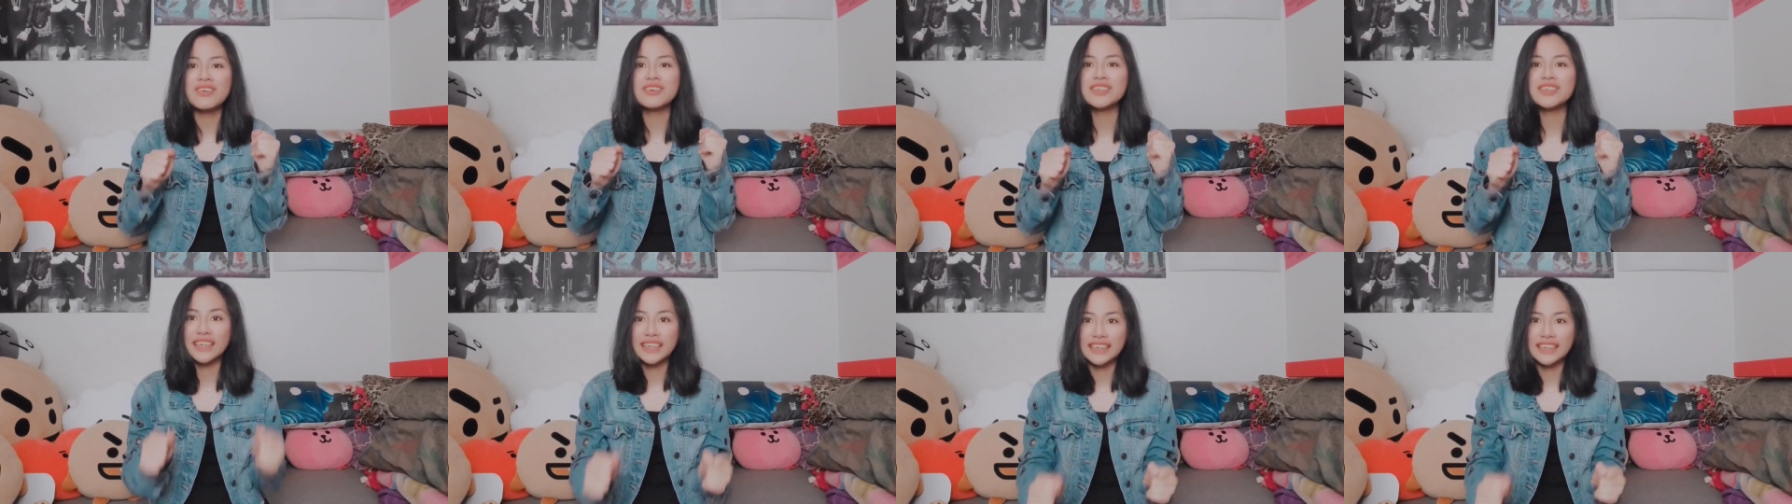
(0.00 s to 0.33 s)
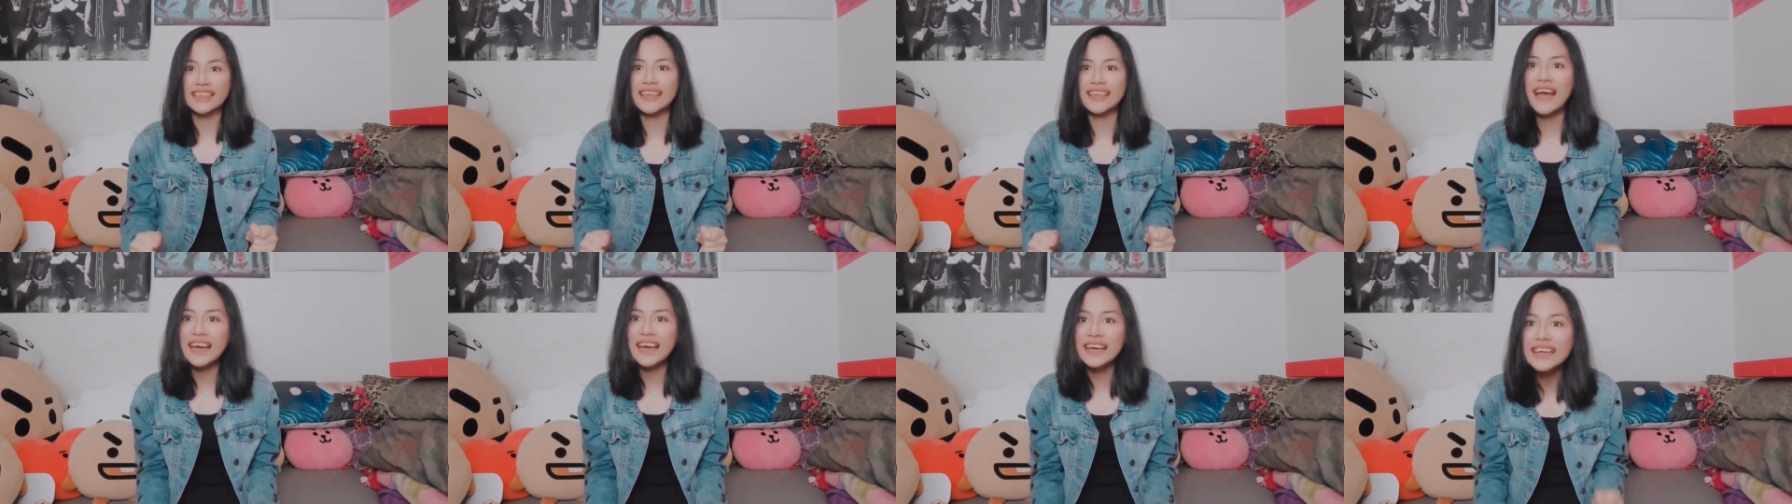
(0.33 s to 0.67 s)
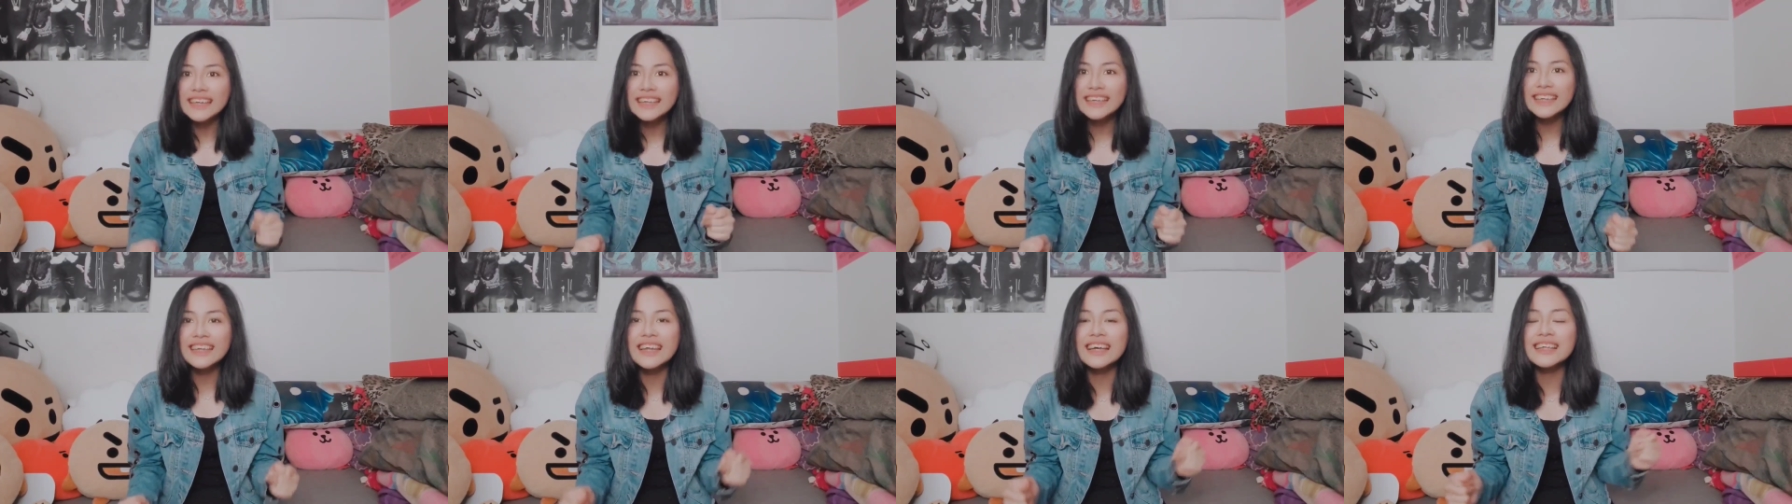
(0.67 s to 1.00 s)
I was like, yeah,
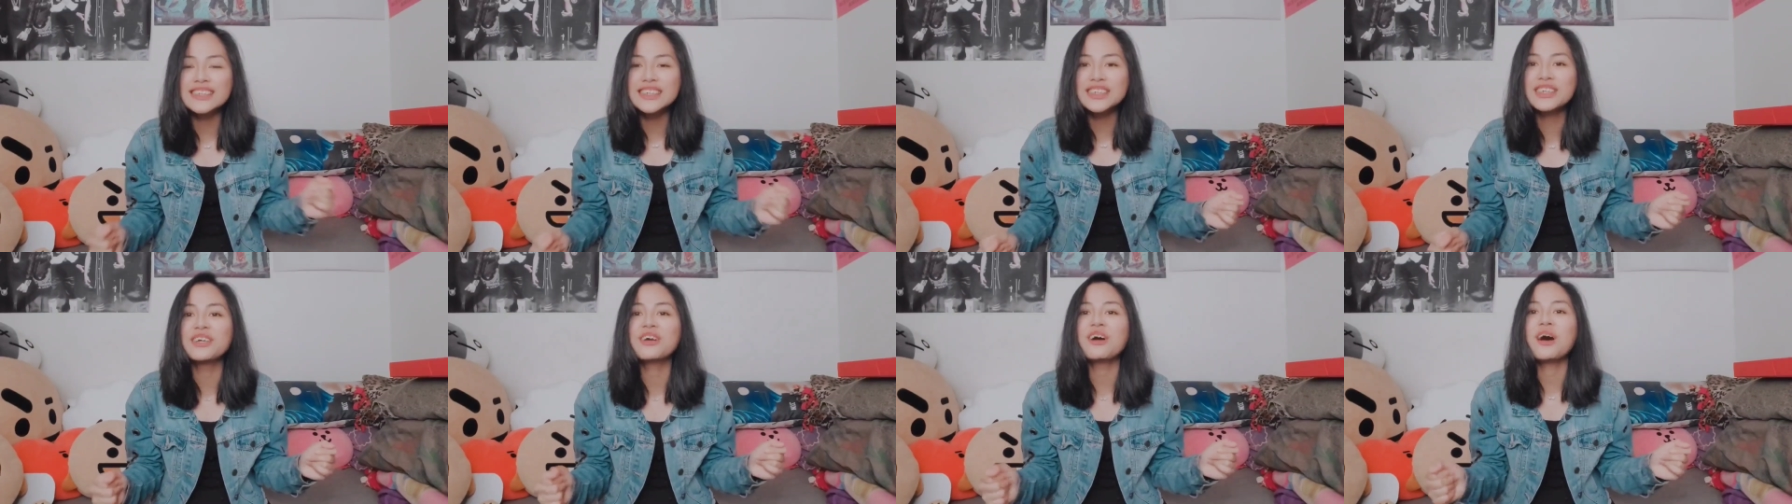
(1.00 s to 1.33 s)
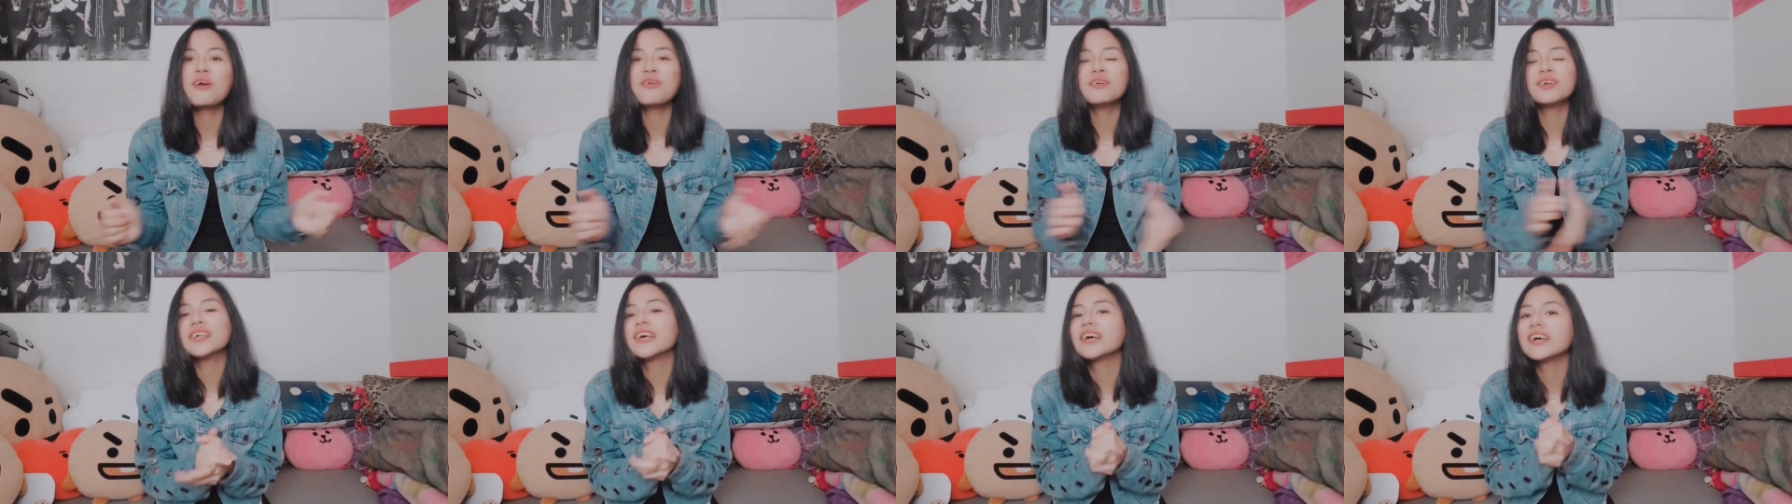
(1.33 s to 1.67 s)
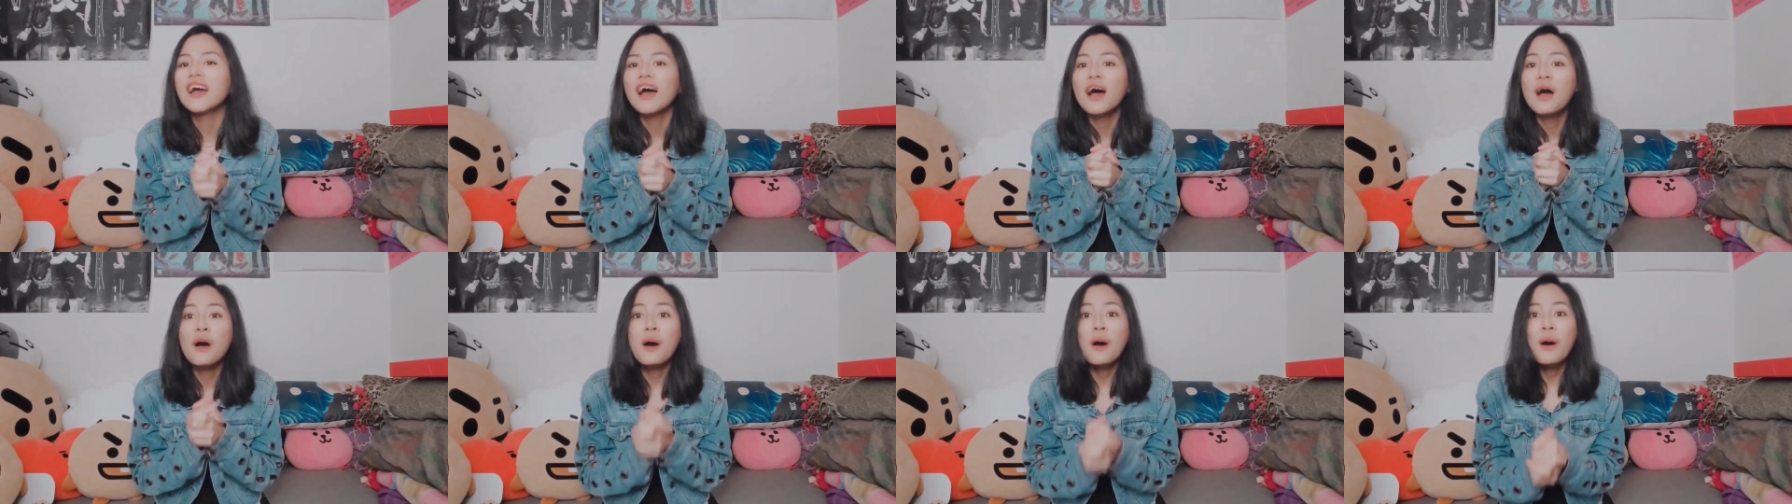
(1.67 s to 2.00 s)
he did that to you. I was
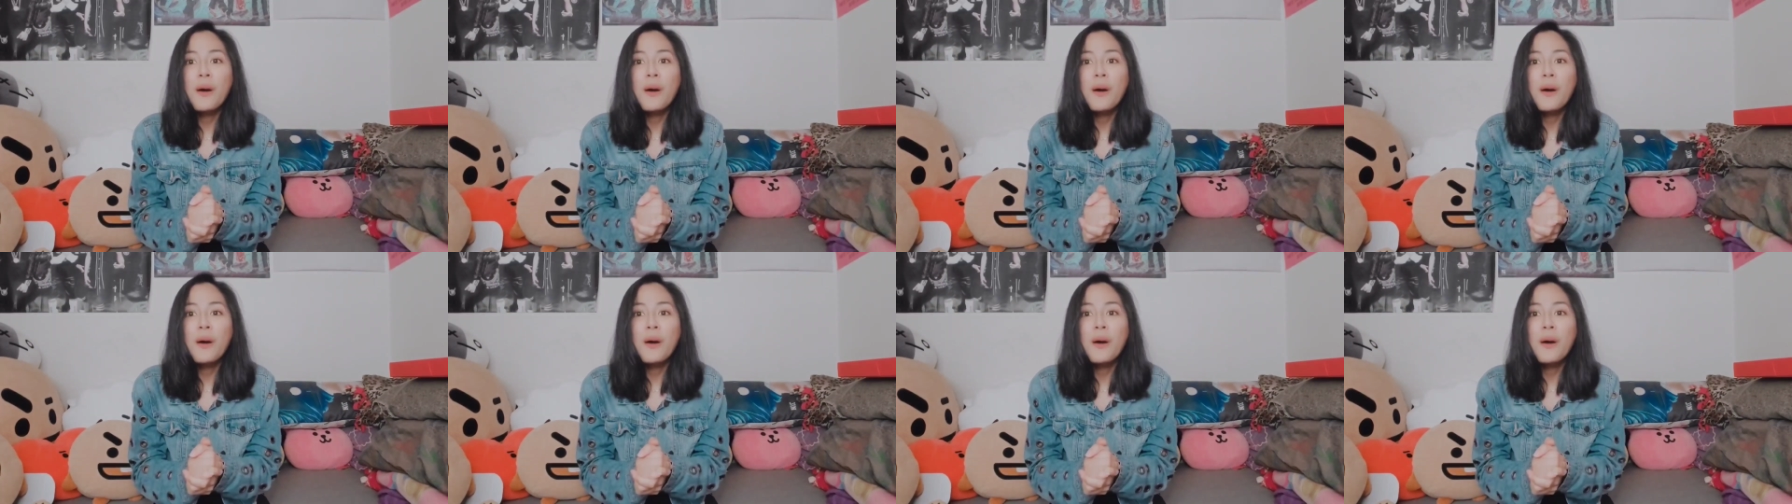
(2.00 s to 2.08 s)
like,